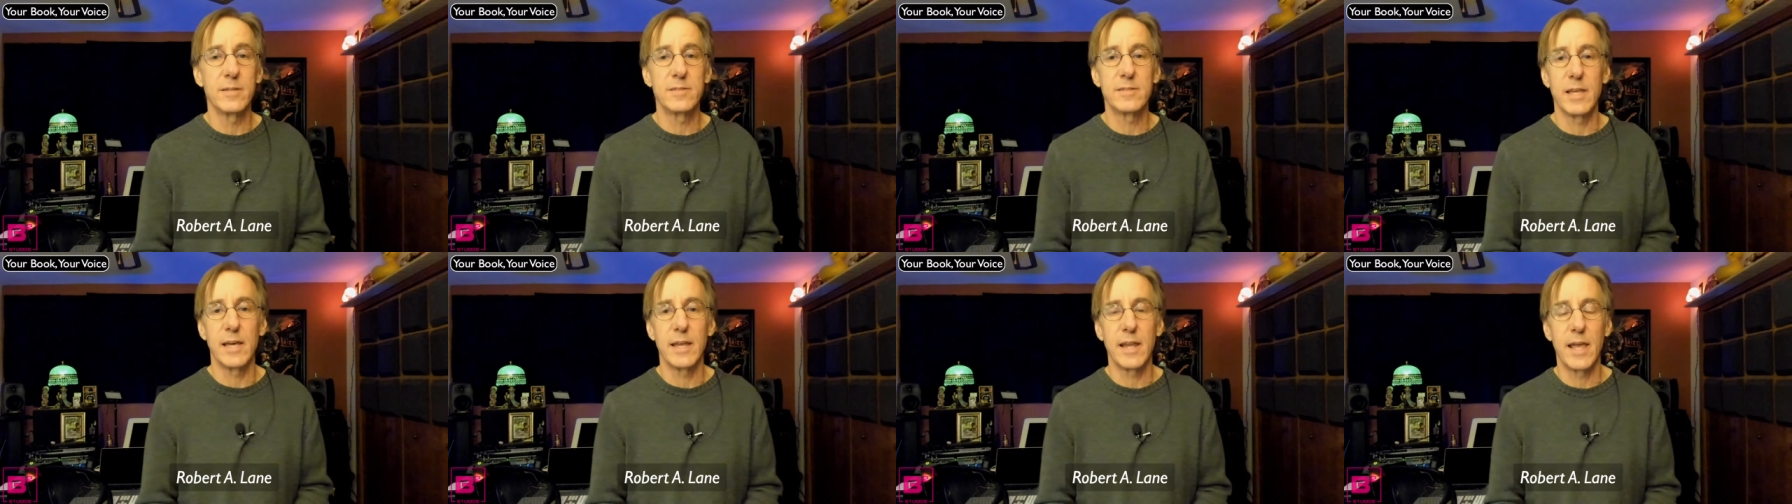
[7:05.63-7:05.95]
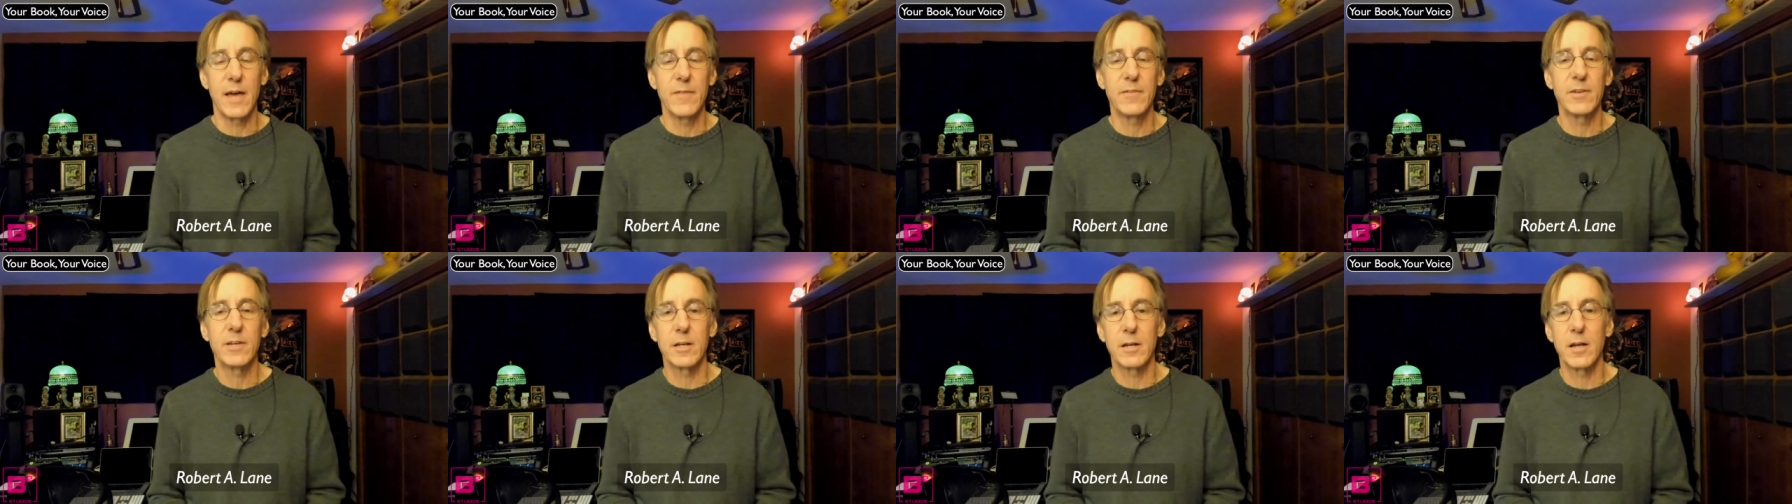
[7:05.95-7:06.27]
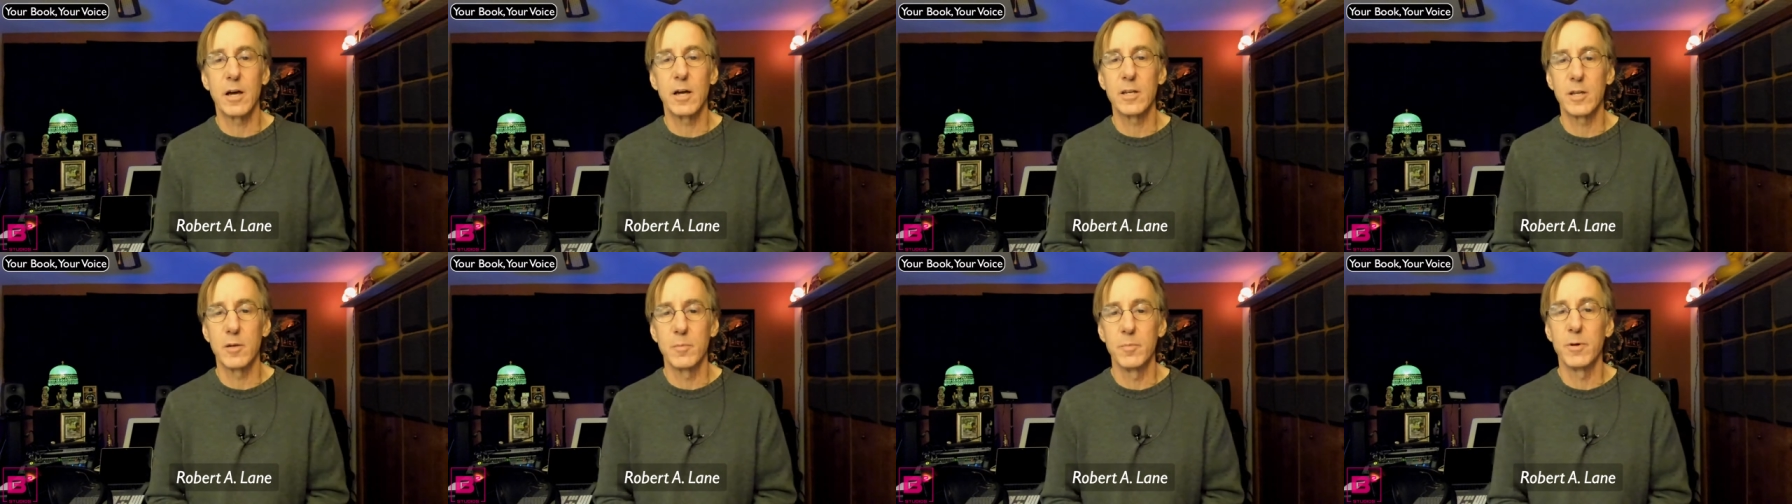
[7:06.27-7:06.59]
that having an
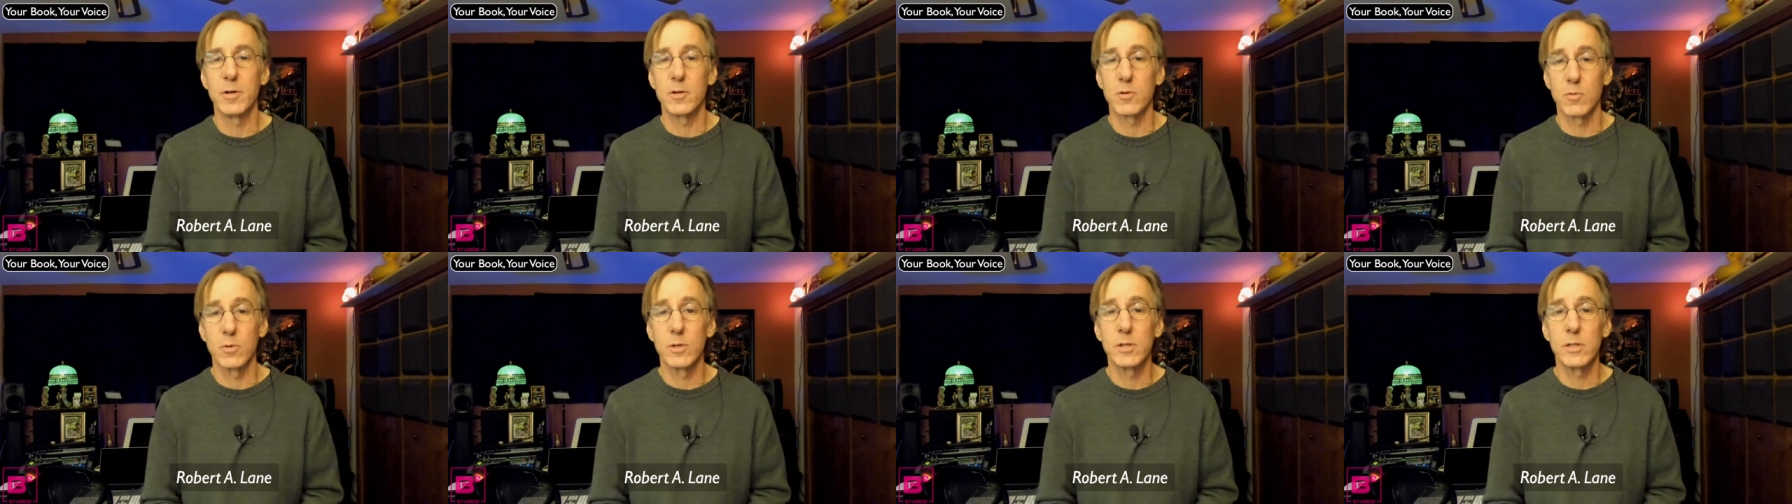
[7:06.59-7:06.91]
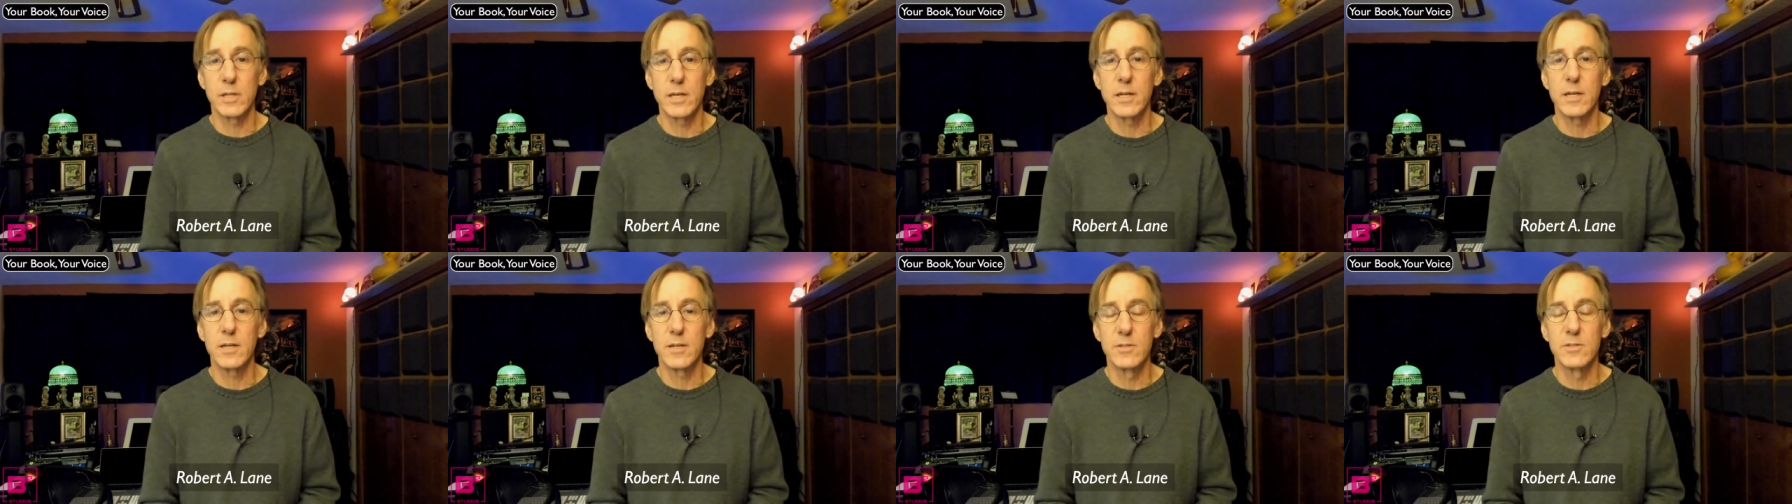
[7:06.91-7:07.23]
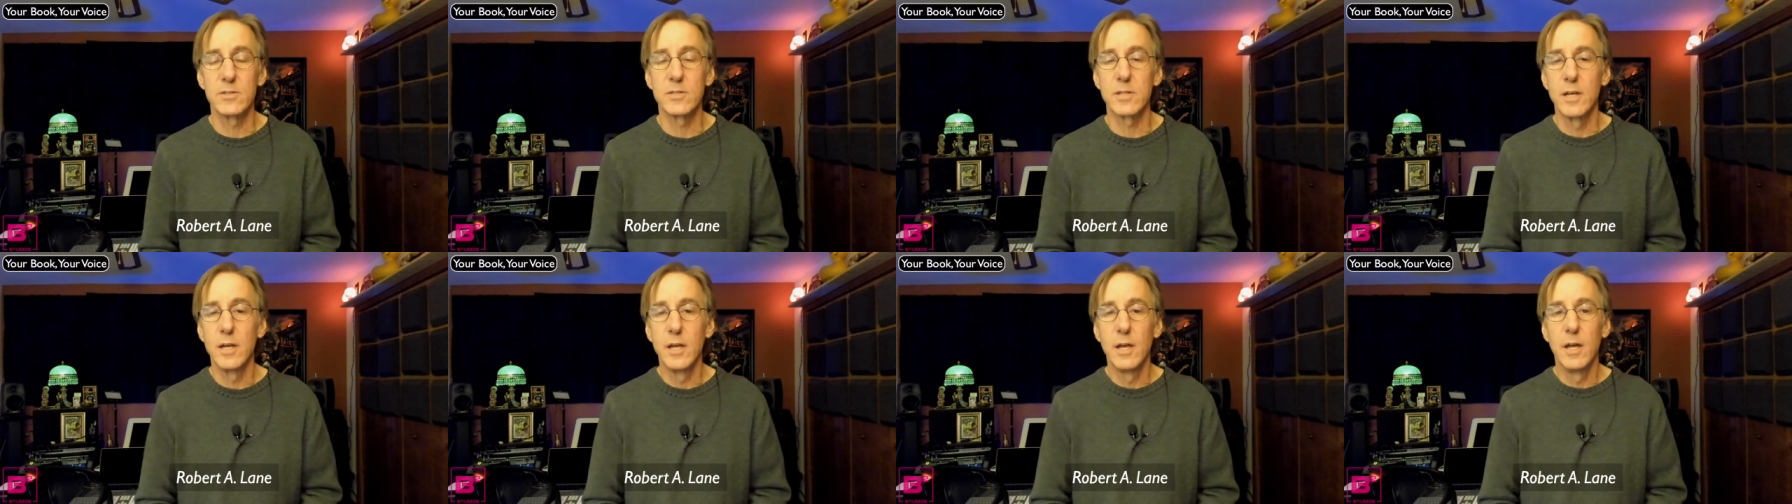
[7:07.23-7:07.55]
audiobook really
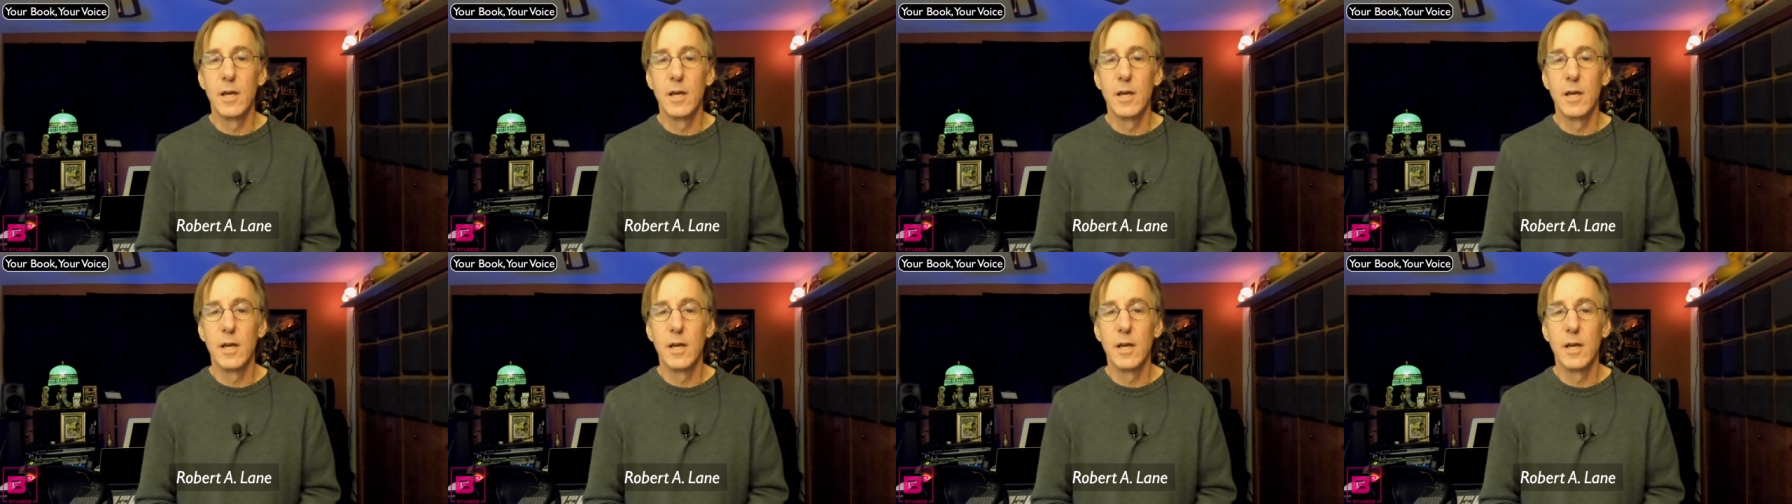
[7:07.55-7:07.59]
is